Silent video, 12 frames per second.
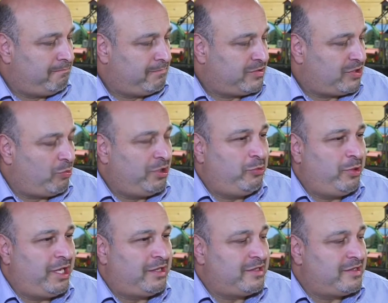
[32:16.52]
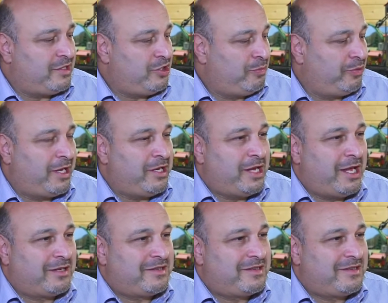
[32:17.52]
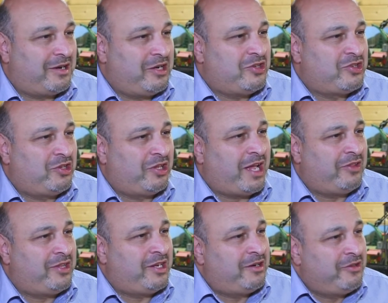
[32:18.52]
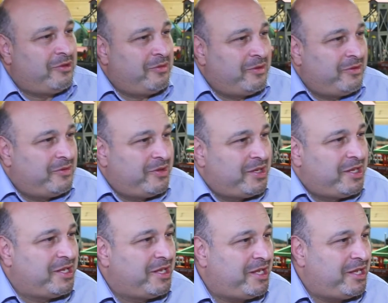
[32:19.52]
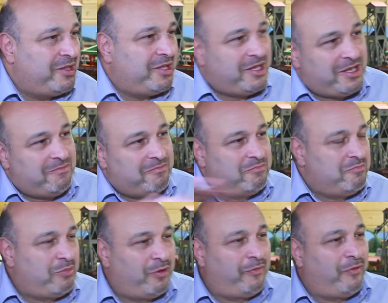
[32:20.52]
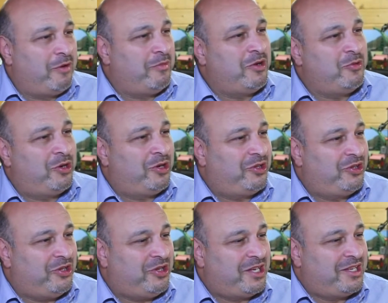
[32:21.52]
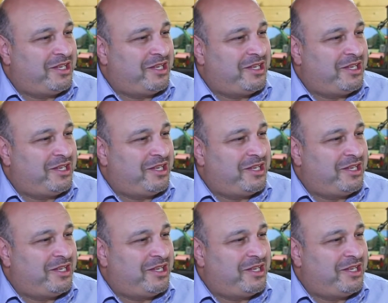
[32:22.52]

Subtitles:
So when do we get to see you play next? Are you still out there in the performing world? Do you get